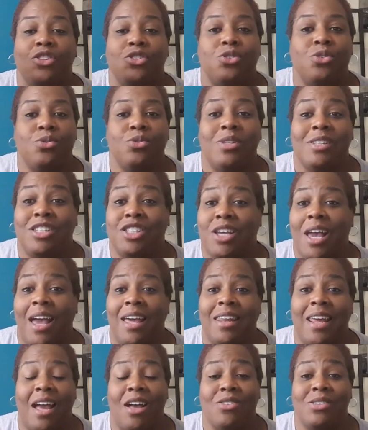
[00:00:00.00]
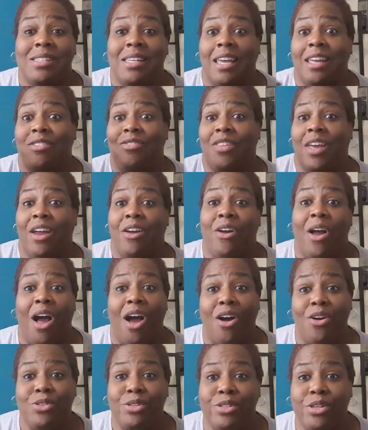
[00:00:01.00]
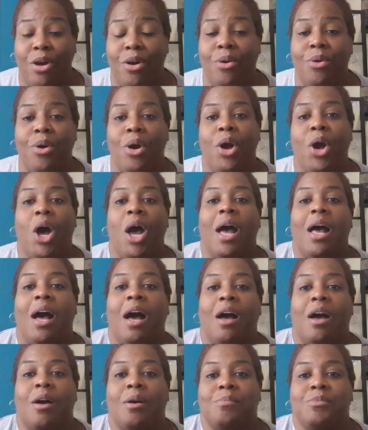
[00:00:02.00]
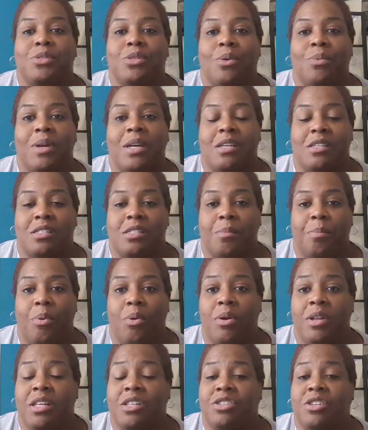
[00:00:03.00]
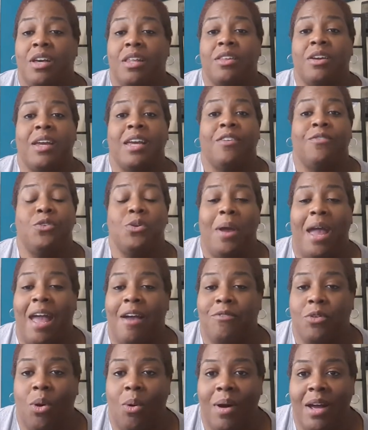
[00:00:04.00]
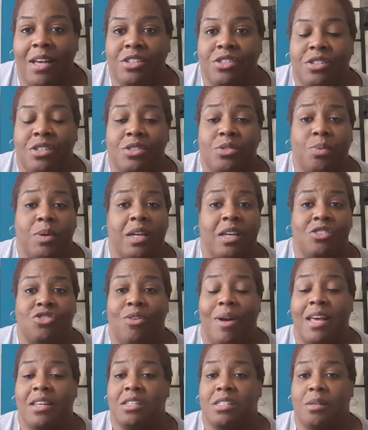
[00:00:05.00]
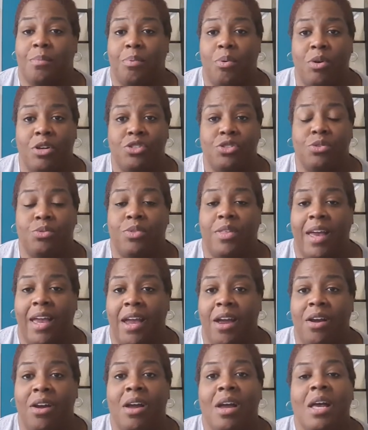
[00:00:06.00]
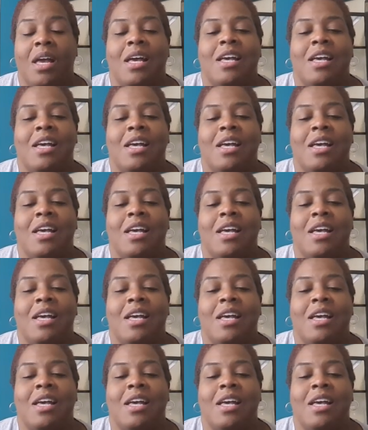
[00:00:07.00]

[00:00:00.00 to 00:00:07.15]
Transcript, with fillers: Do the shout outs in there also, um, so we can support each other. If you have questions, we can try to support you there.